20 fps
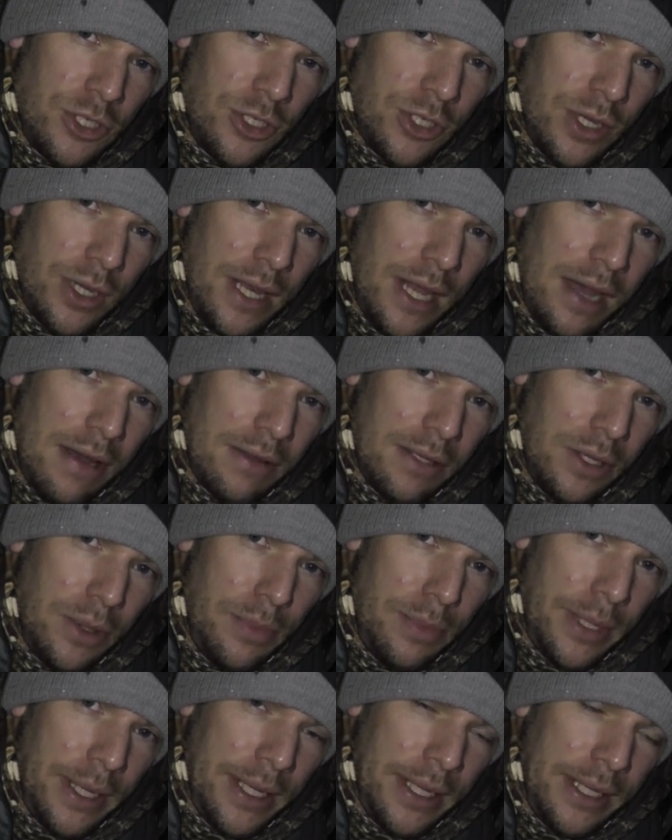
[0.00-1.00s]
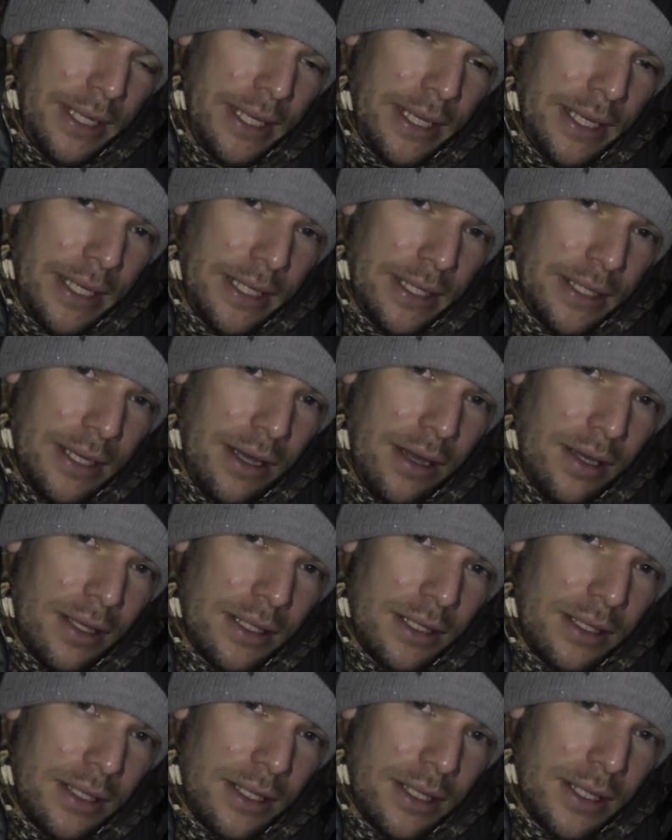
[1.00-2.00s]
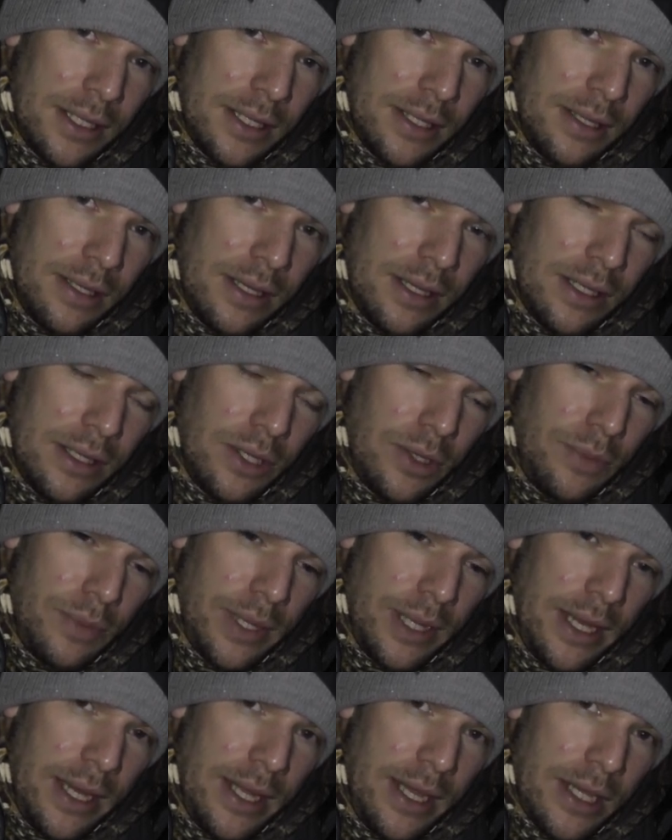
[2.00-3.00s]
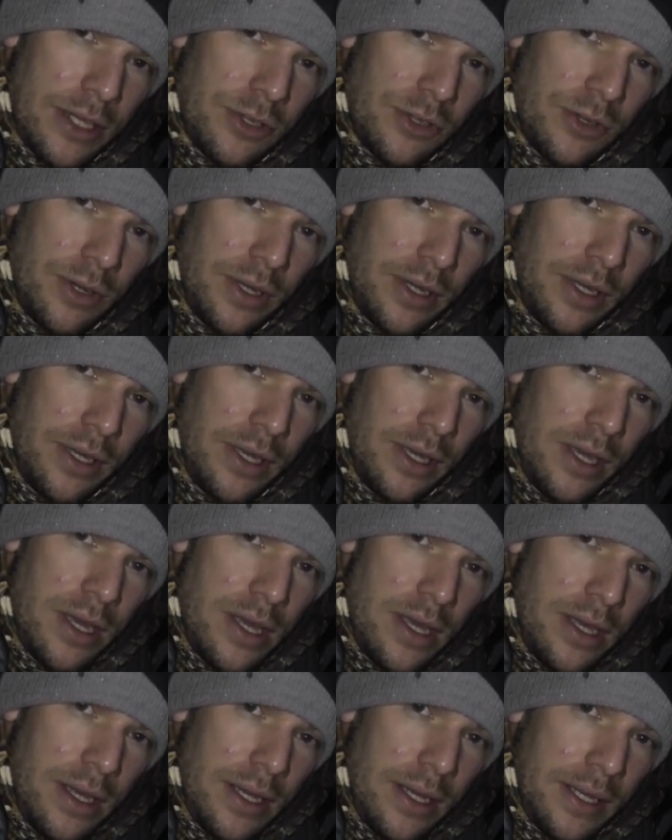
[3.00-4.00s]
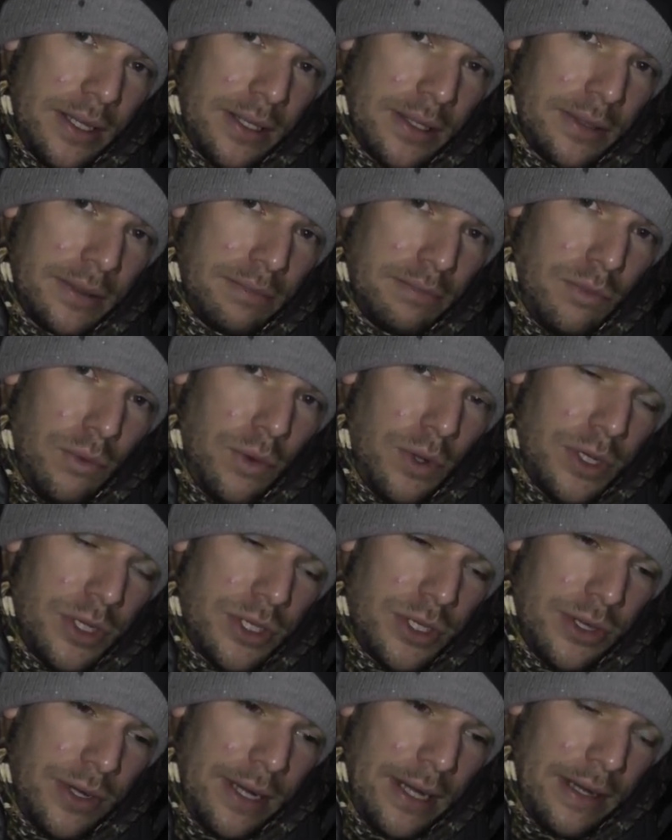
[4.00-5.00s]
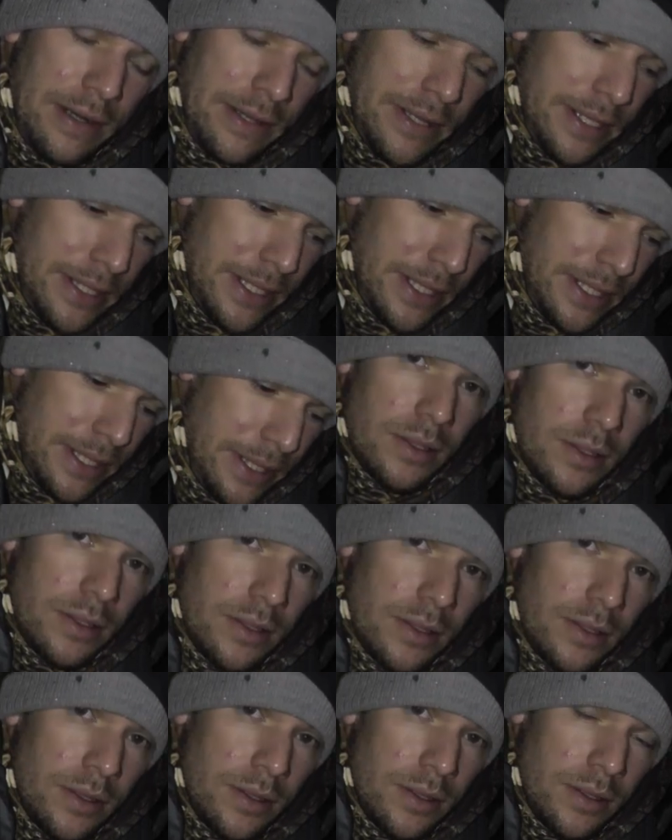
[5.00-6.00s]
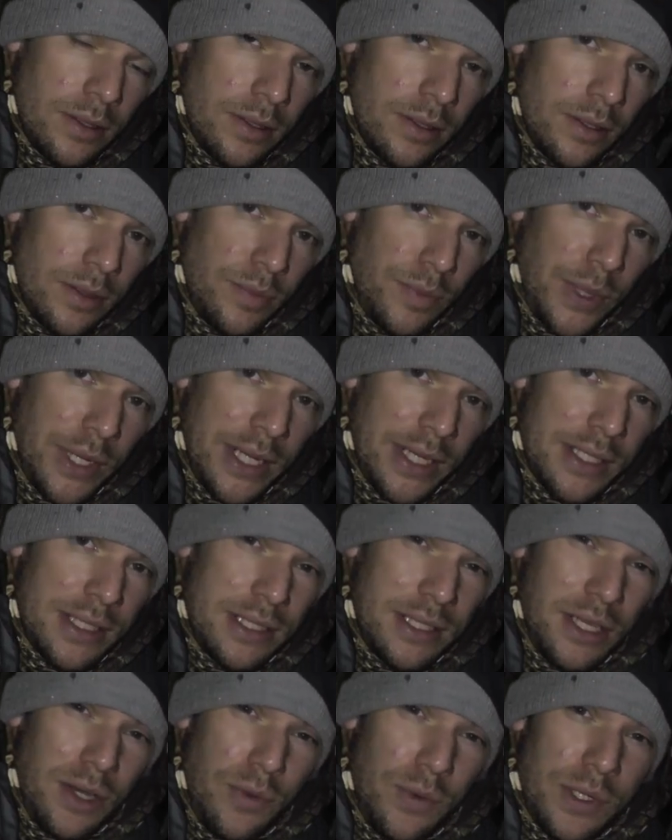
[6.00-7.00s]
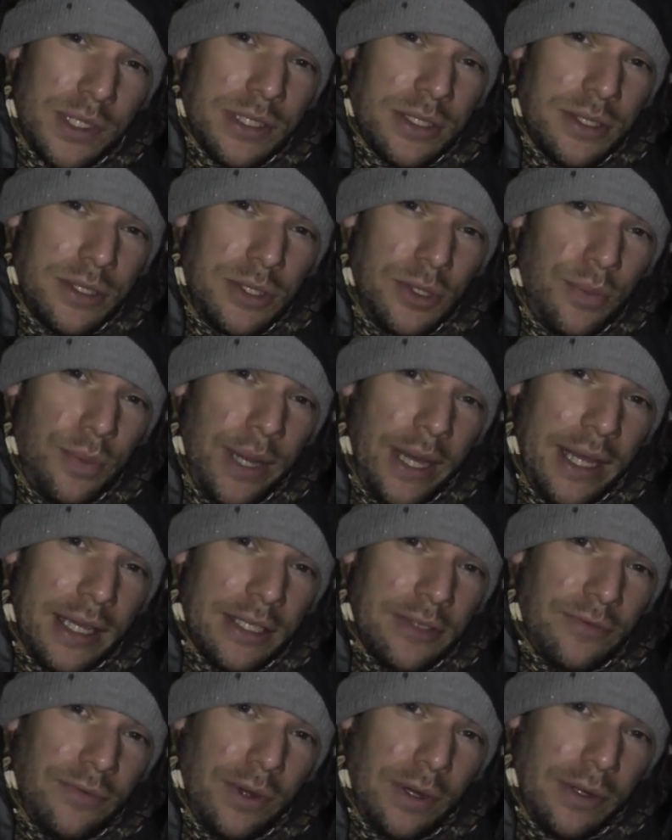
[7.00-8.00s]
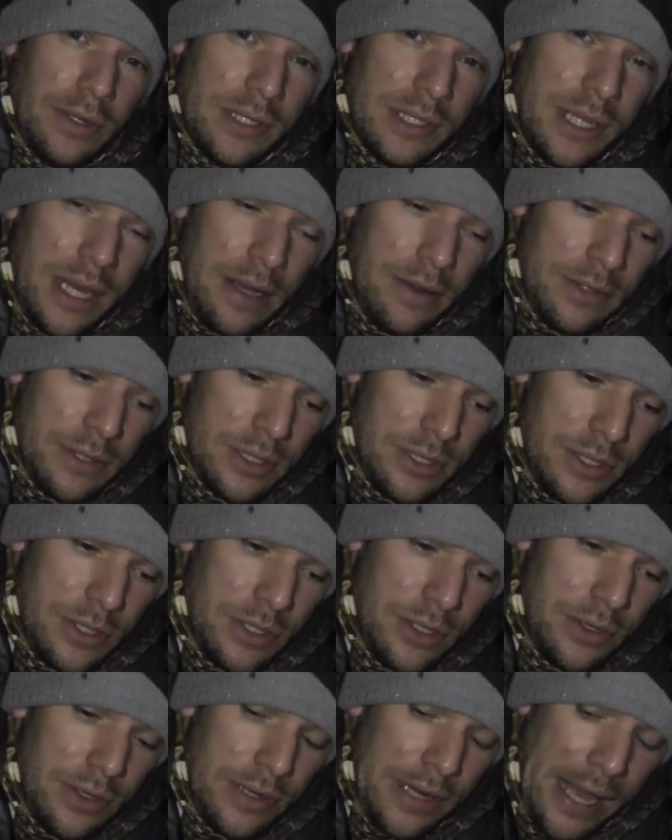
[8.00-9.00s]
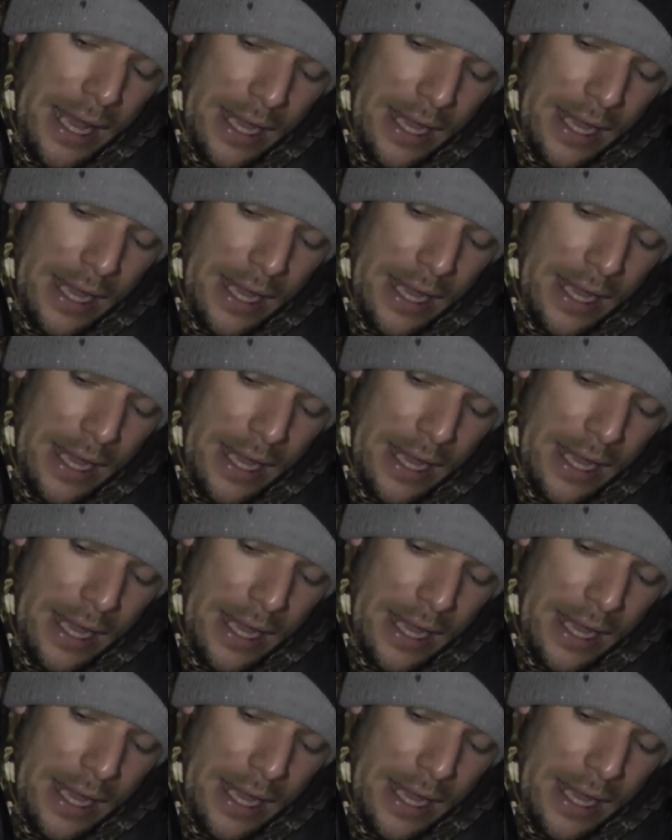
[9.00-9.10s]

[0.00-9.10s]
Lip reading: shook it out a little bit and got a little bit of that extra moisture out of there. But it still wasn't too bad as far as that was concerned,